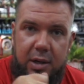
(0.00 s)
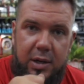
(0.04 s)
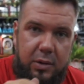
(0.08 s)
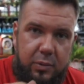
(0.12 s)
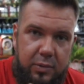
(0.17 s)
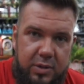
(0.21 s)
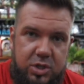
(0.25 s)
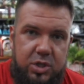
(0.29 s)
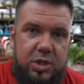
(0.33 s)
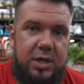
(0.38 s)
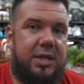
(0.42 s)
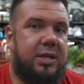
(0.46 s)

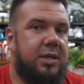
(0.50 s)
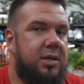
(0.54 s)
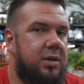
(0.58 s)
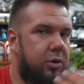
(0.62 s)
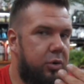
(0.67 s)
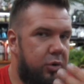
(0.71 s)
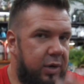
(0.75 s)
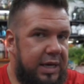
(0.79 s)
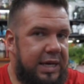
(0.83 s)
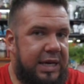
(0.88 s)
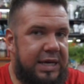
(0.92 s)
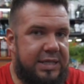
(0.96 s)
which
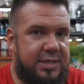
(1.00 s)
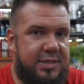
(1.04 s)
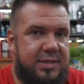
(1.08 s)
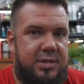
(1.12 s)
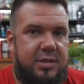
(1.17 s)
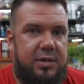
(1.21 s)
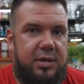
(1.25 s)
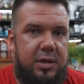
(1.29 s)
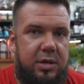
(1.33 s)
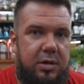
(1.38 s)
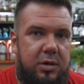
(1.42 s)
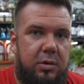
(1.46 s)
increase
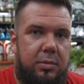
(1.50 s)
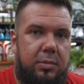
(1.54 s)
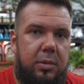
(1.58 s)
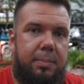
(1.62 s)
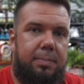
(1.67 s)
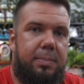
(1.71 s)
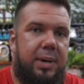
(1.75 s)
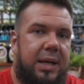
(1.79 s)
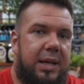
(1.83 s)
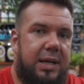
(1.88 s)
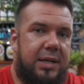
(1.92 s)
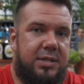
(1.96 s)
your
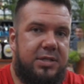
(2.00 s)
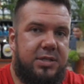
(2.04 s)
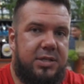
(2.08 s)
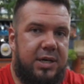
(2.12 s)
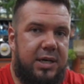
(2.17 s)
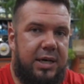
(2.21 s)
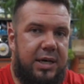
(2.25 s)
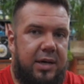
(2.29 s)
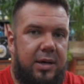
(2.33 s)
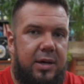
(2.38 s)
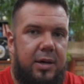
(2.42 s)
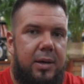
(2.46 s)

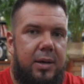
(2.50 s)
mobility